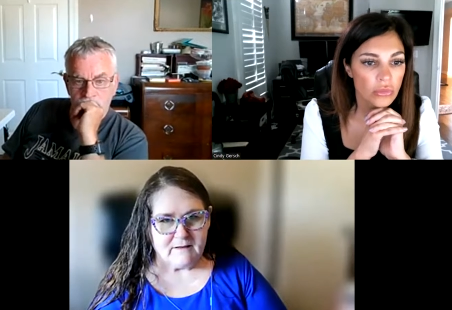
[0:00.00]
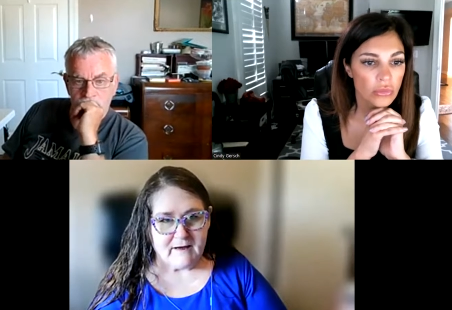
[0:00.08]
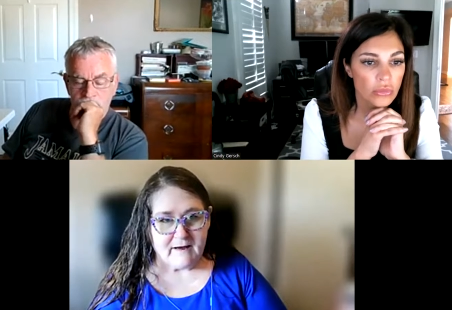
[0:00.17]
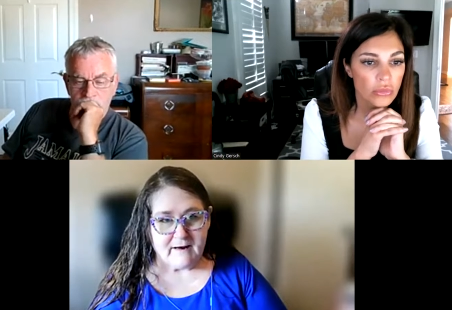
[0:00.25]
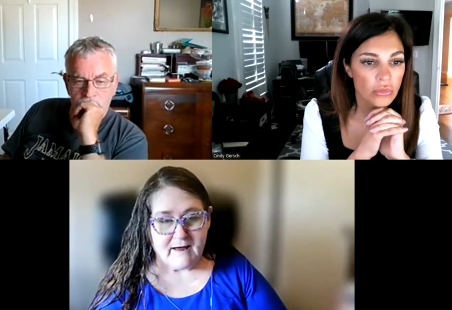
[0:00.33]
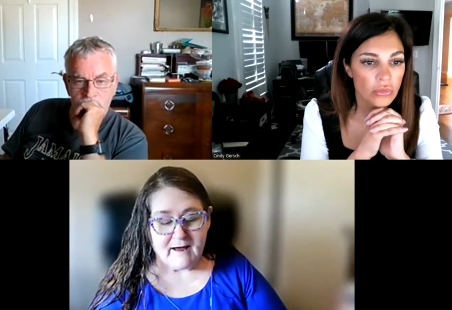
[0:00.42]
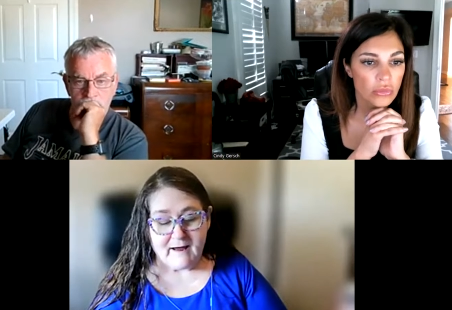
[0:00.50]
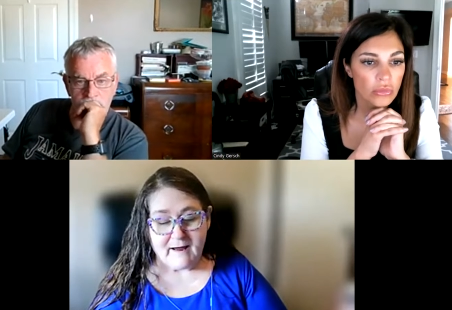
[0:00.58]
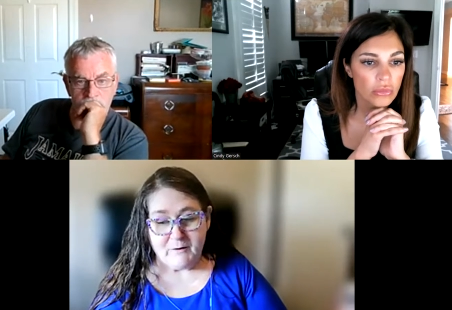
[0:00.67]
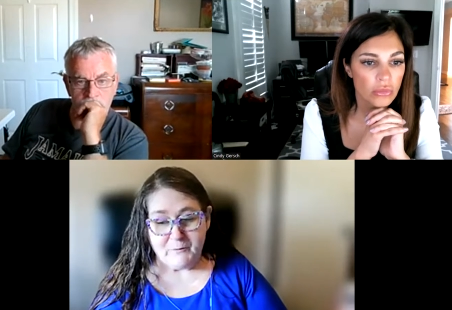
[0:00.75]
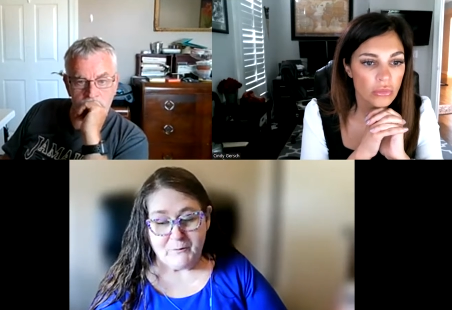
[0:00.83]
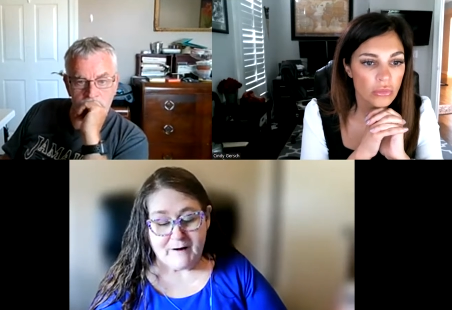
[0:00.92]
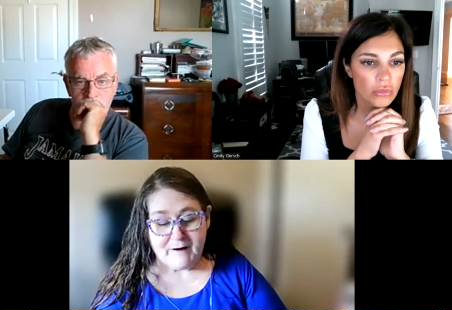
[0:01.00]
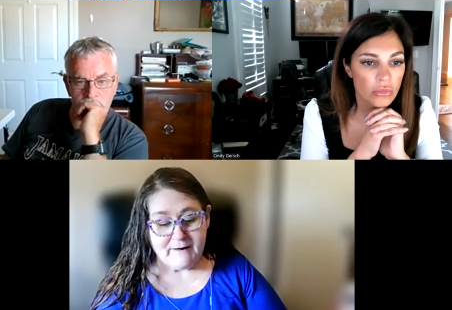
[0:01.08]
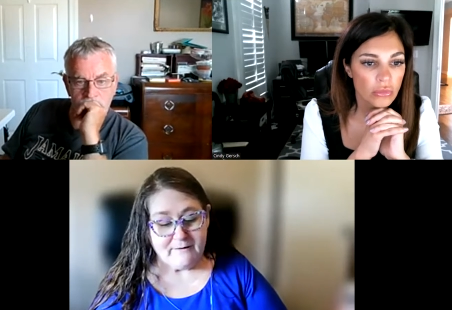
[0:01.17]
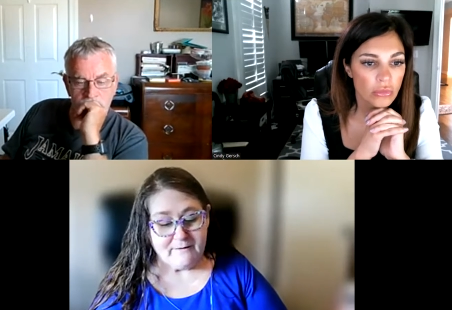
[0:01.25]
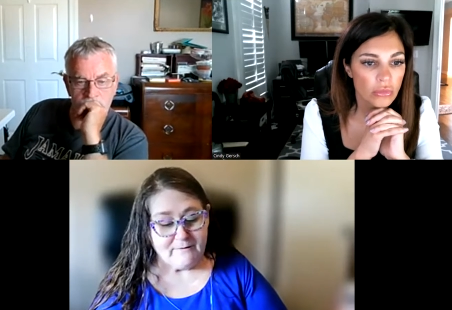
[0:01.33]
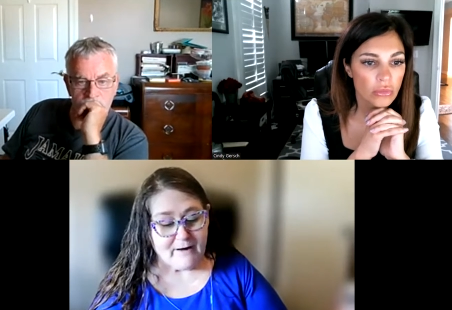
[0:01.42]
Speaker 1: then I went
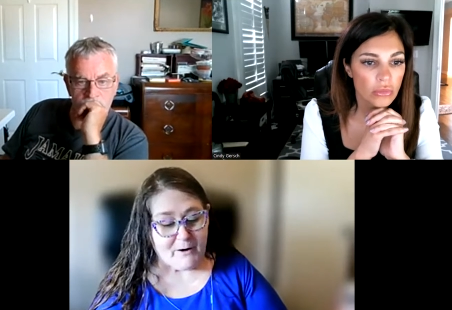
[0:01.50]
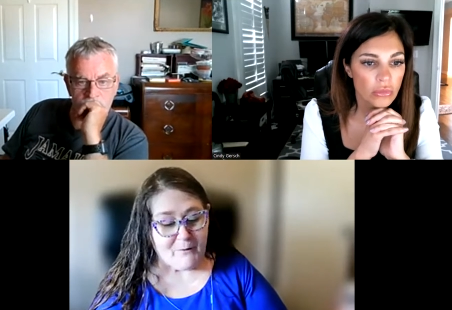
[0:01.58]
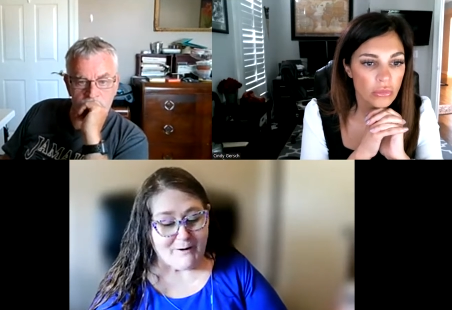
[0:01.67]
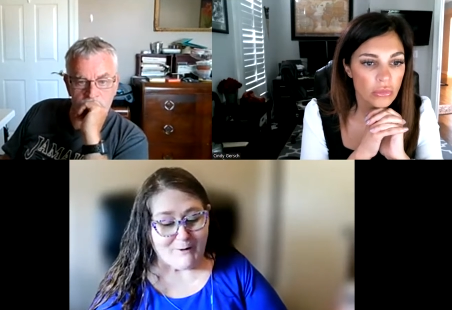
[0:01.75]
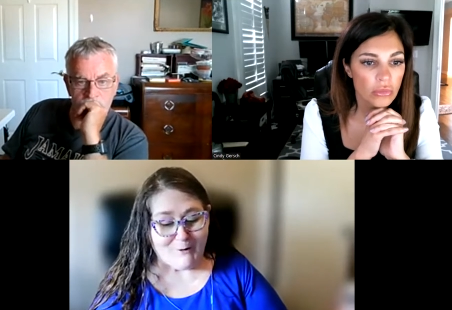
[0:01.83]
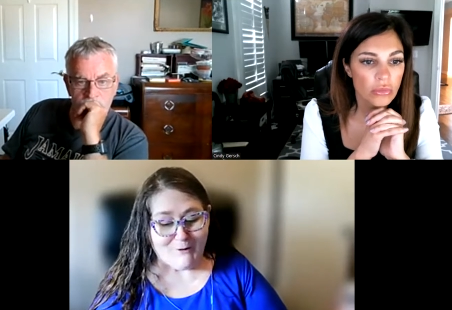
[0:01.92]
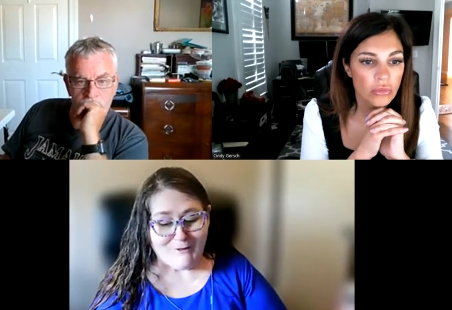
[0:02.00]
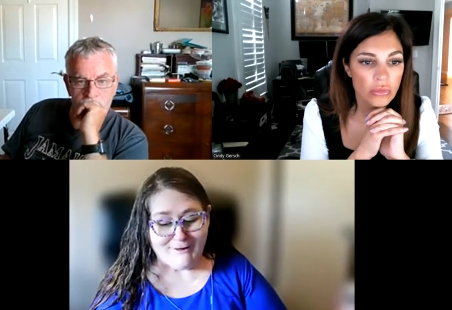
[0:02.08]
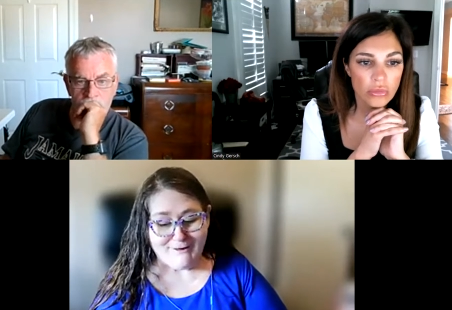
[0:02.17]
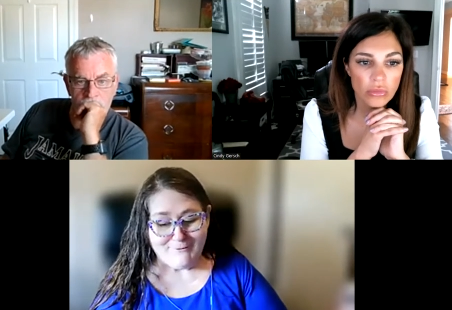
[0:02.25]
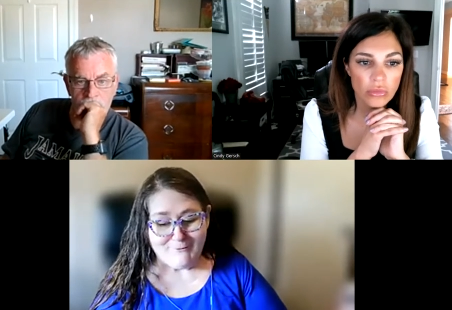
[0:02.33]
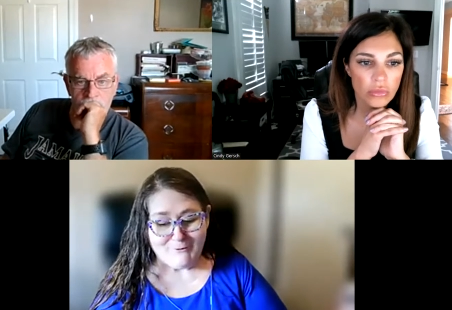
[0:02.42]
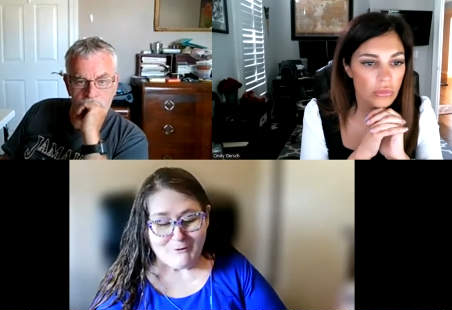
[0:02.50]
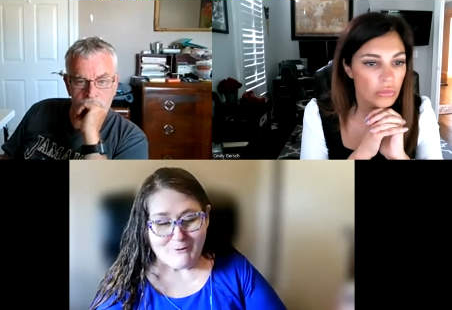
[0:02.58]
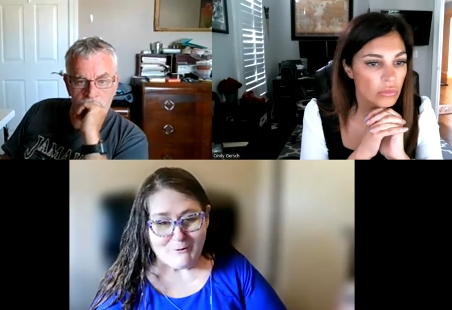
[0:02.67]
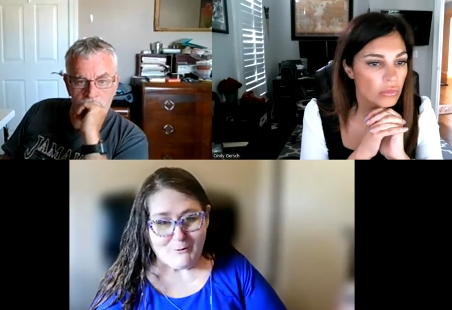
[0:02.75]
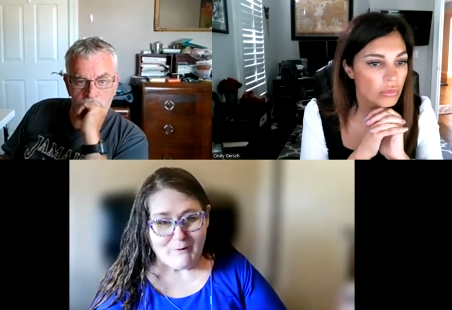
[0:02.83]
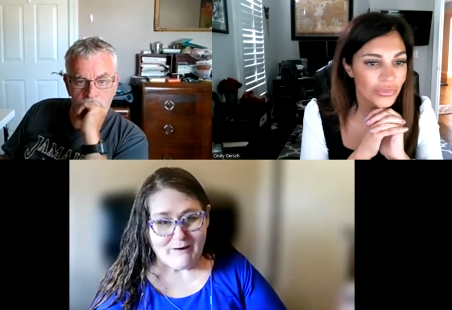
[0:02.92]
in I went all in
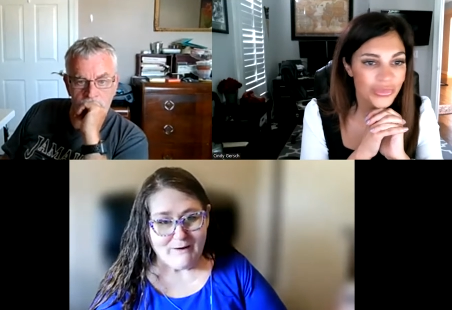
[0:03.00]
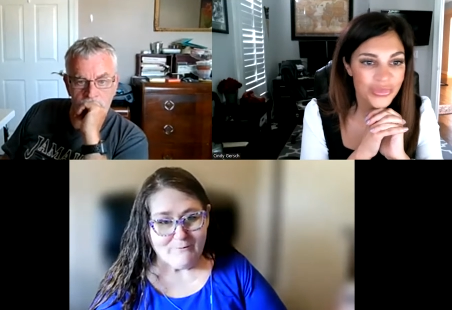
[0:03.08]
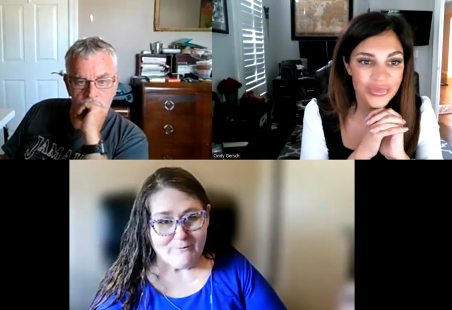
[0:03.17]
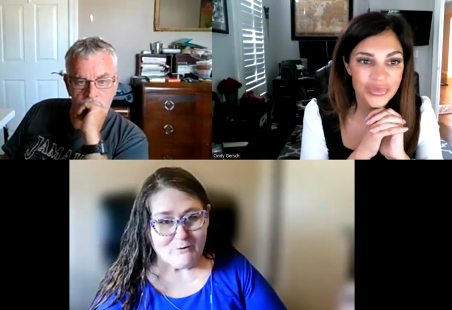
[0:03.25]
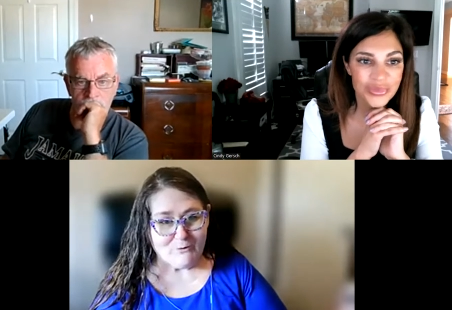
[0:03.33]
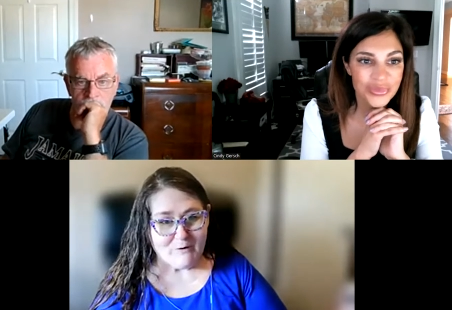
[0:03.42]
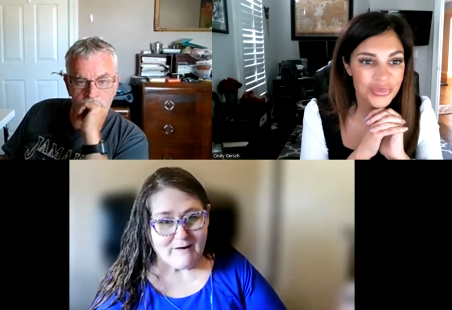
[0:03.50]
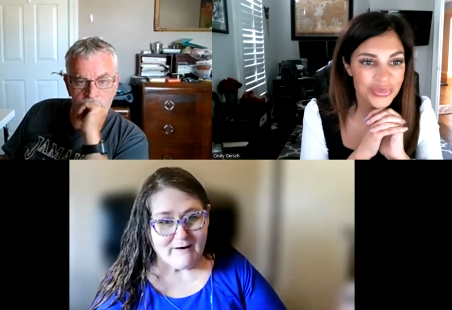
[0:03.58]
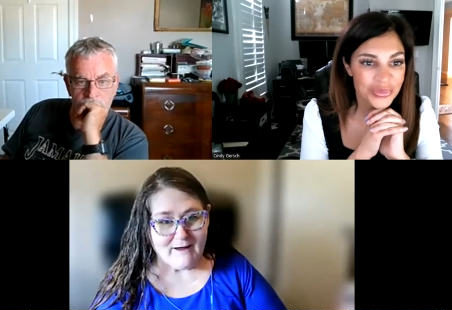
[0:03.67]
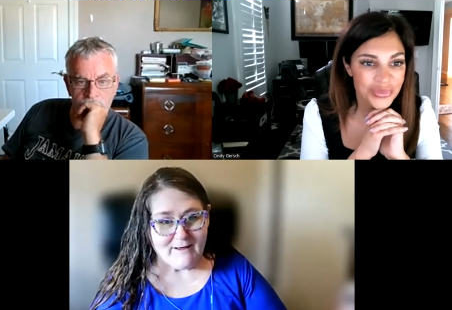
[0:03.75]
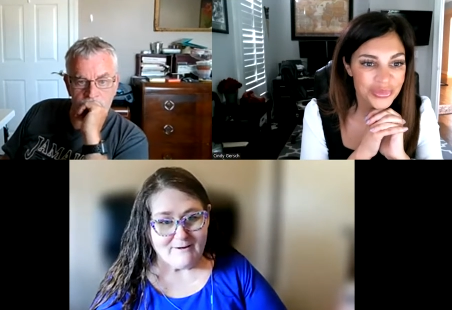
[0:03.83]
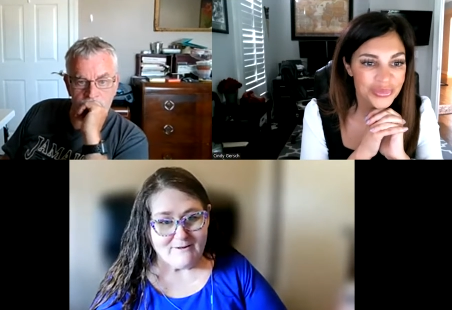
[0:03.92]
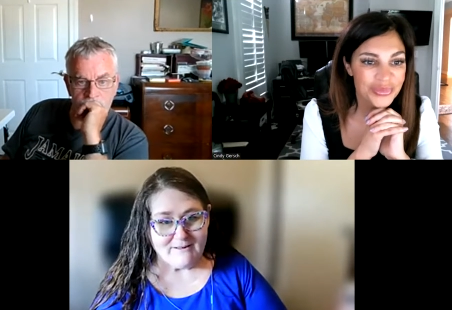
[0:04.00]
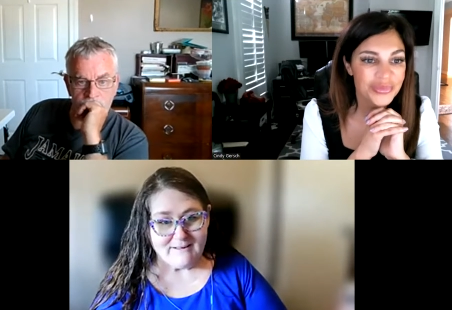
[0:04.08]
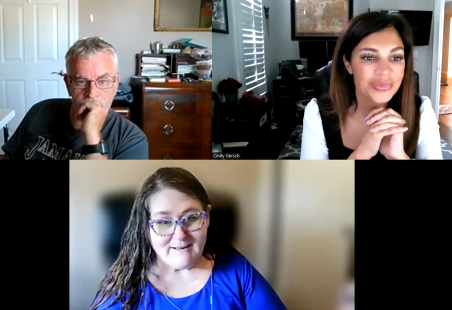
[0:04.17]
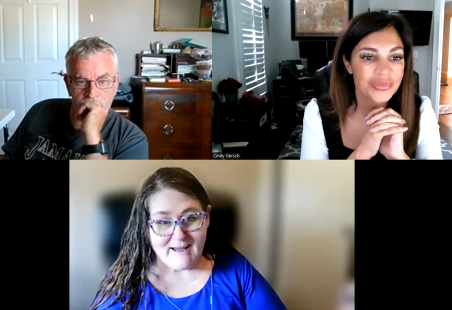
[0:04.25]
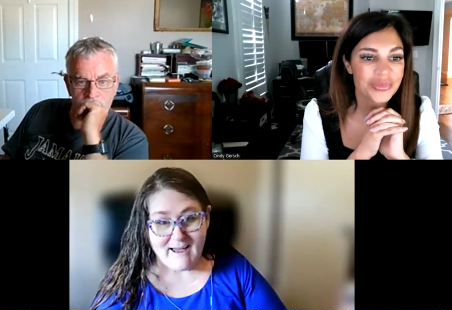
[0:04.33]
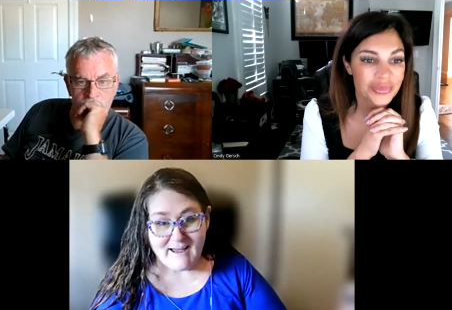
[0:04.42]
for a week for twenty dollars a
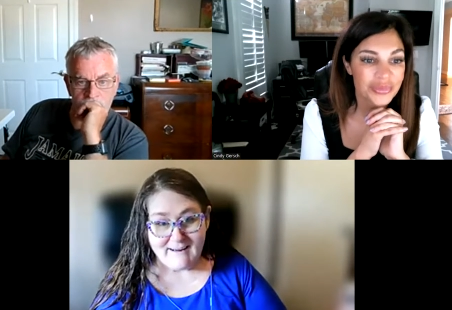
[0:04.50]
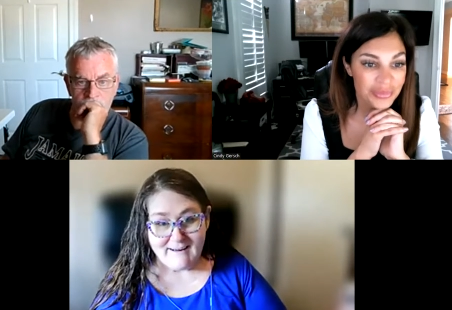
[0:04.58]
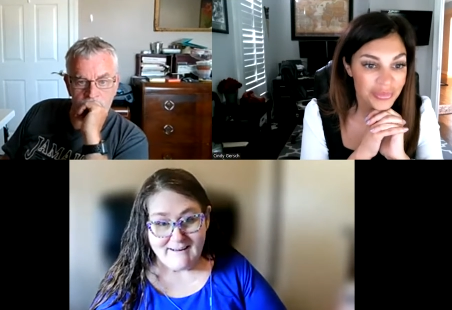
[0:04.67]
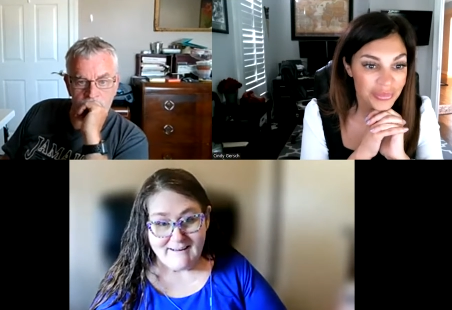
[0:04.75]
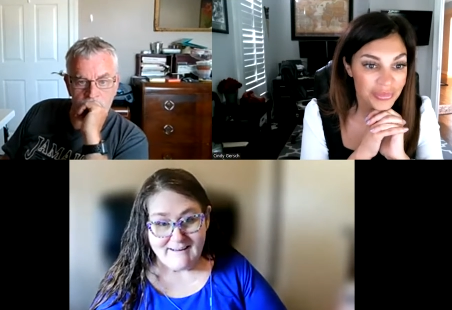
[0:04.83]
day